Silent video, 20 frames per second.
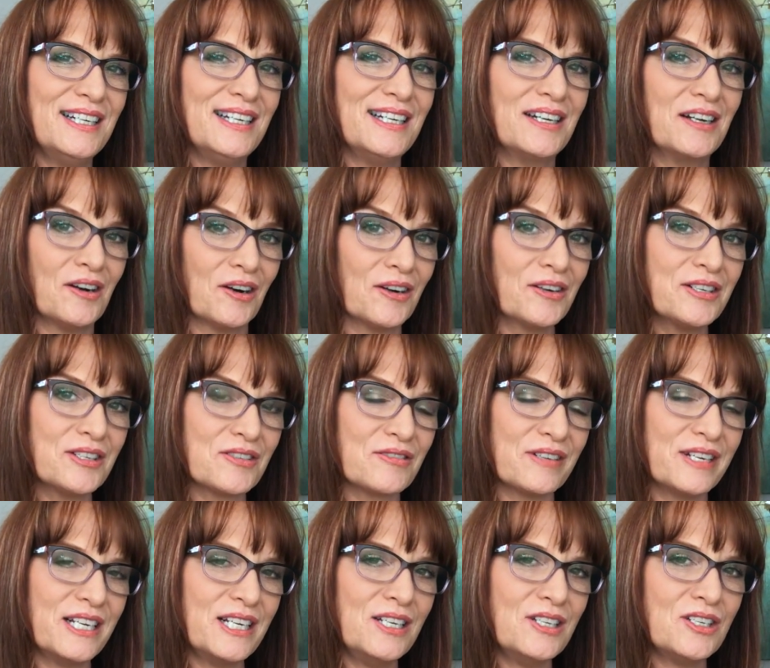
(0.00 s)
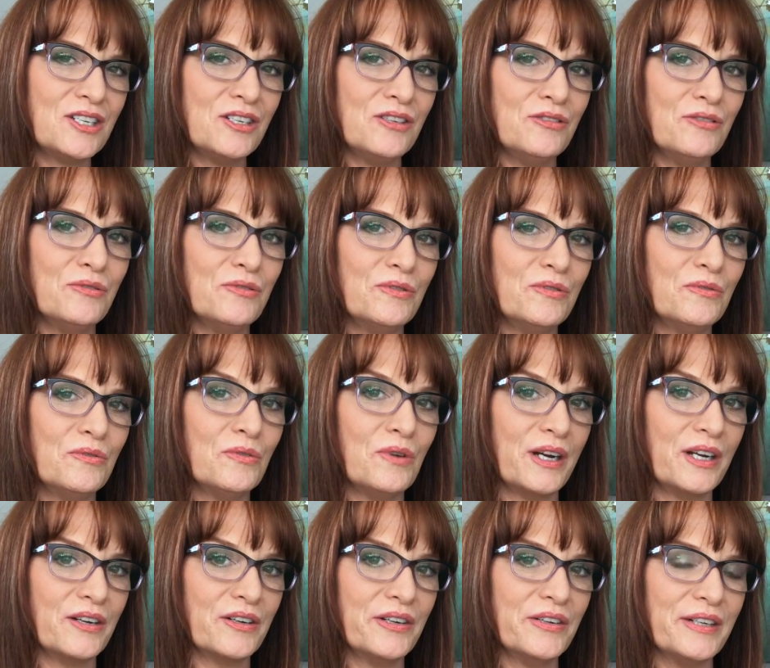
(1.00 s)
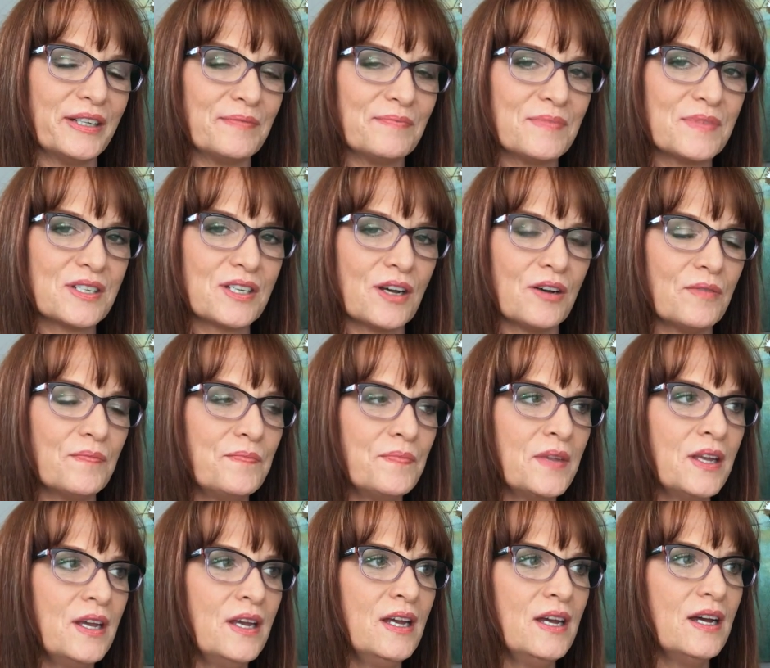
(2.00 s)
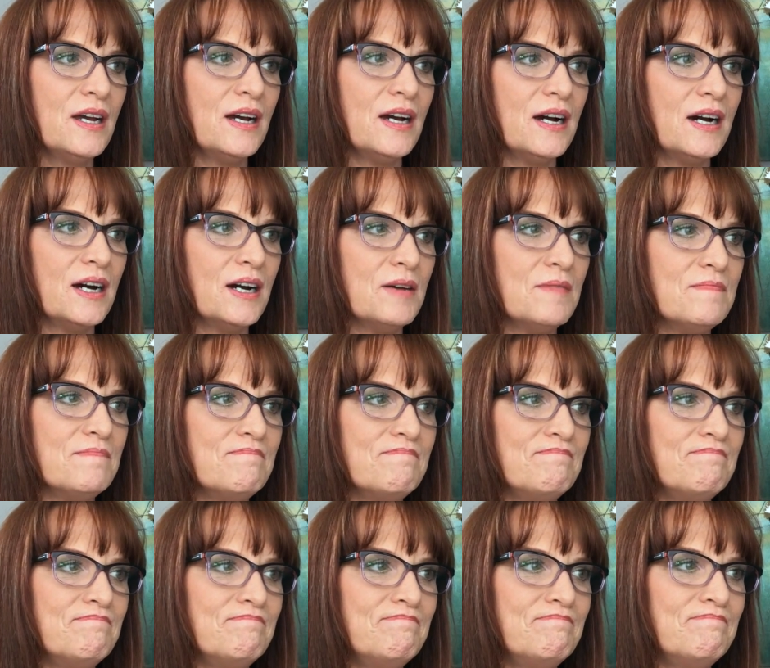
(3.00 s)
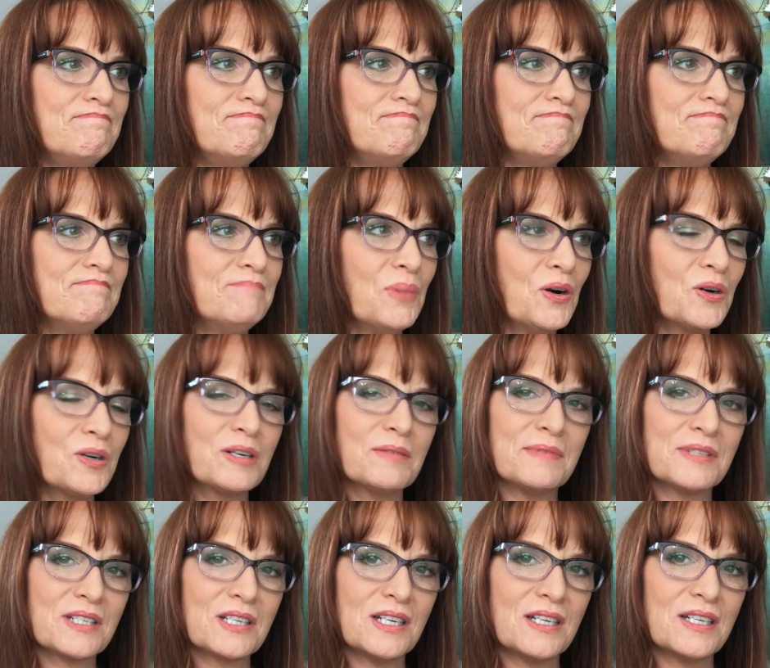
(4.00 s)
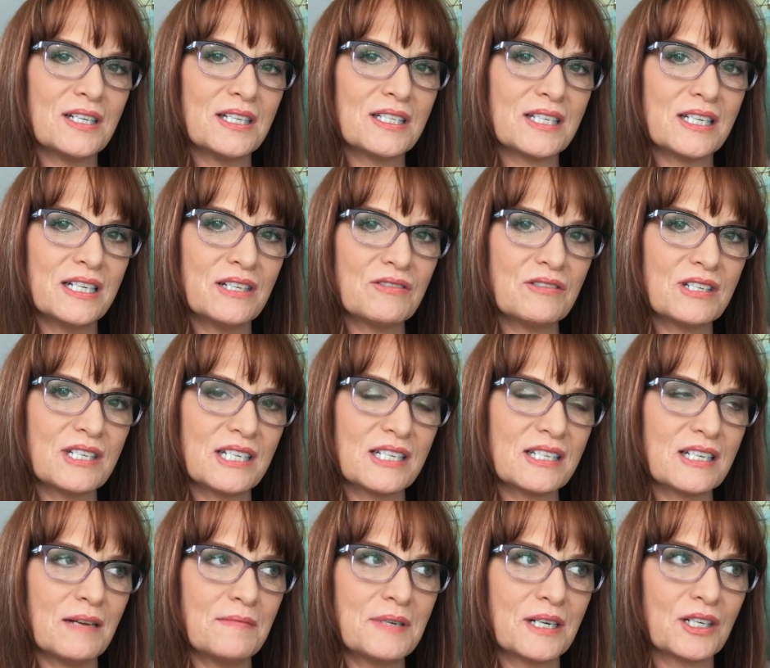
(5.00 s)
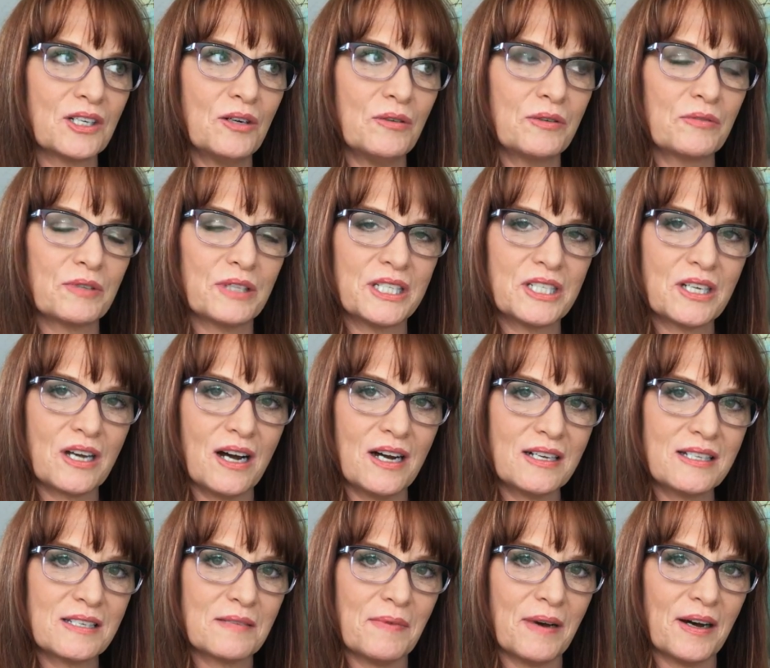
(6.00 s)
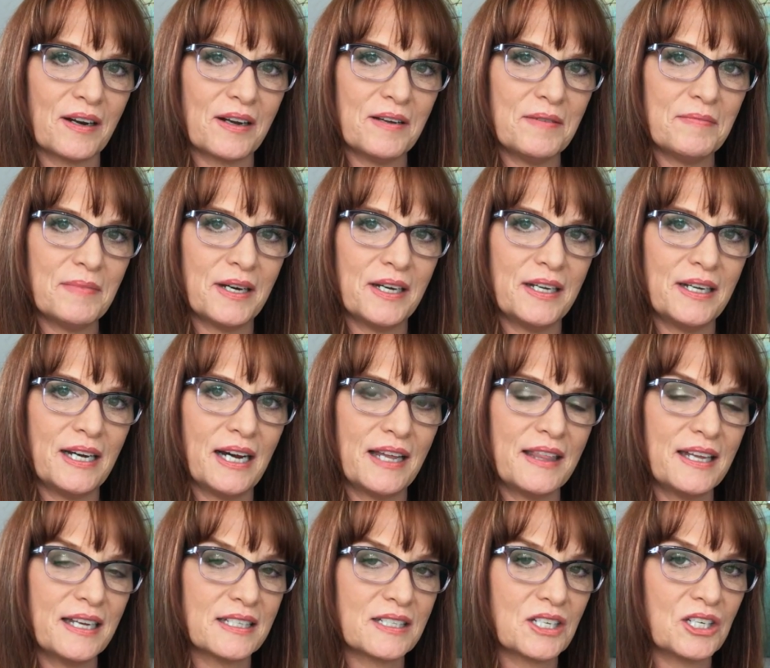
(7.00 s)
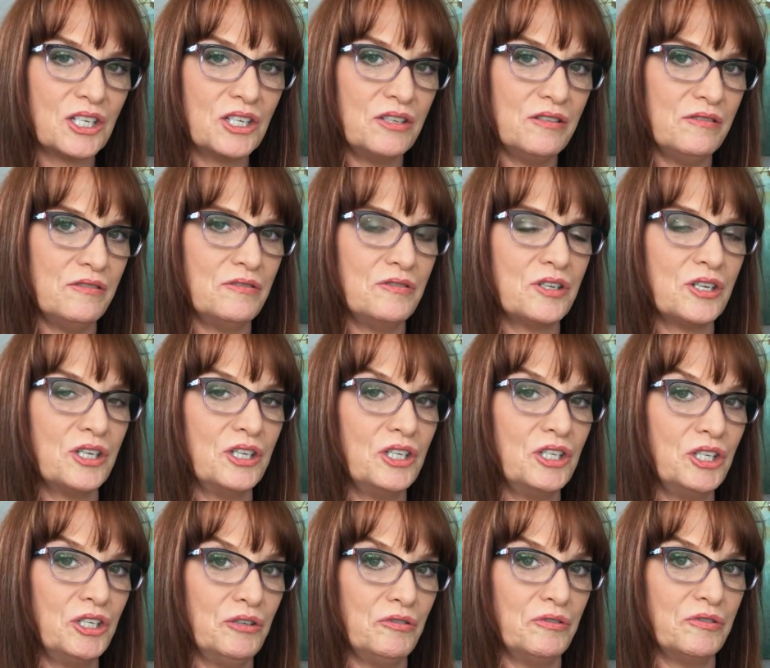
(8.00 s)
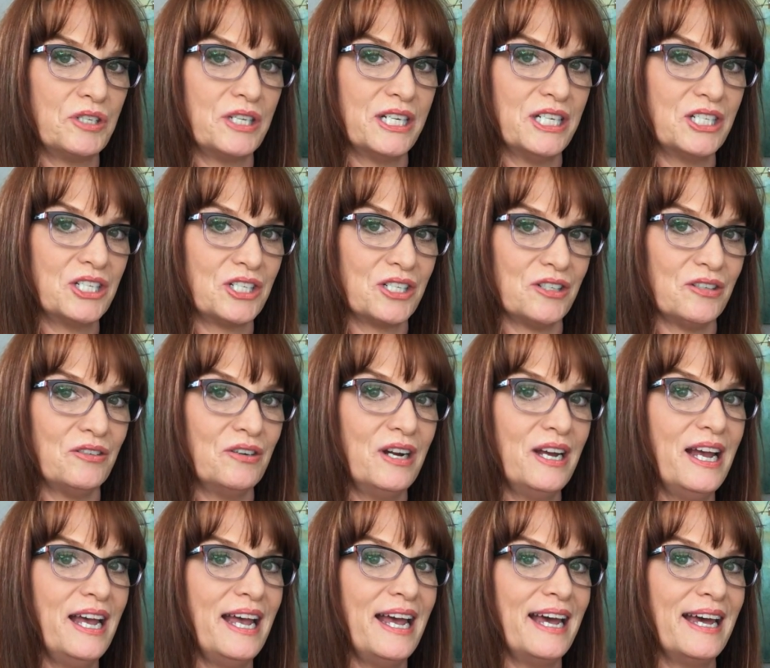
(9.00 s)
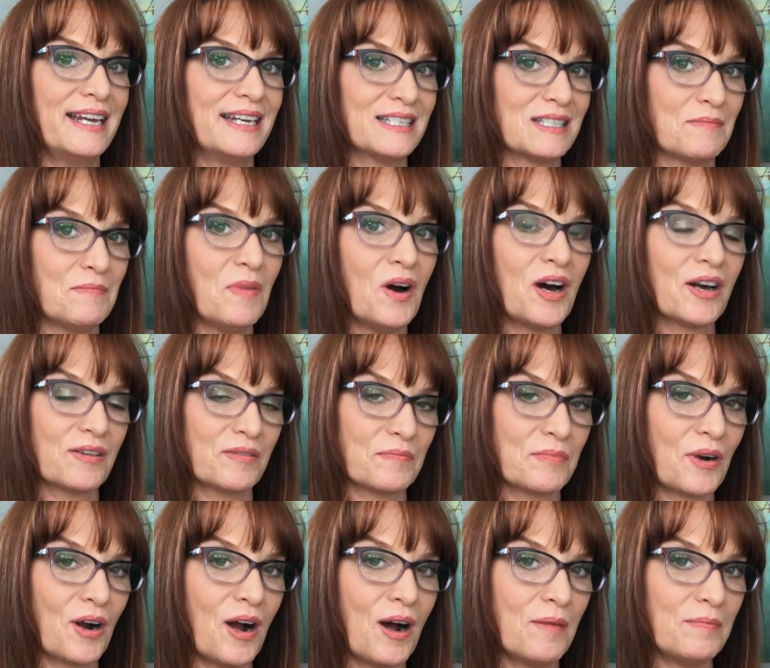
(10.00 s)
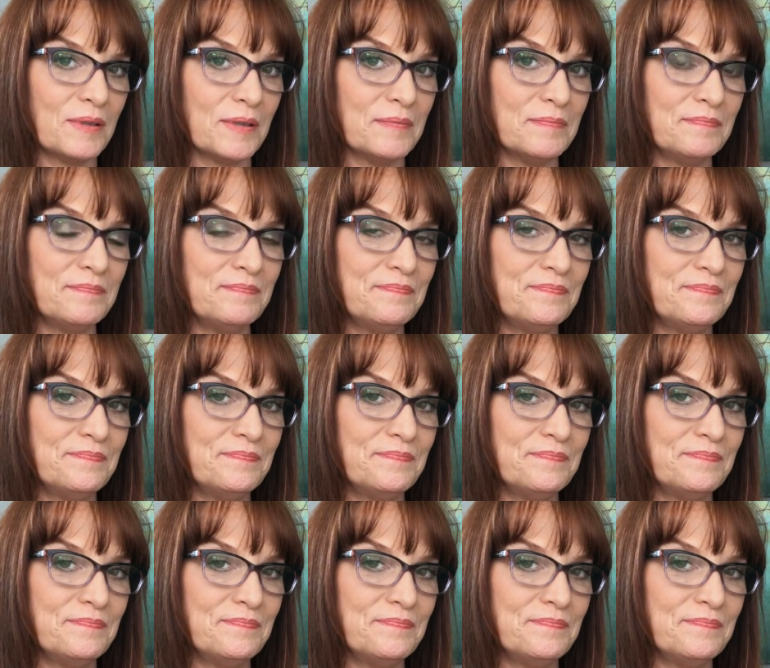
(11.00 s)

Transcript: and artistry to what you're doing. So boredom, it's an interesting subject. No one really talks about it, but I think it's a huge, huge issue. And it's a modern problem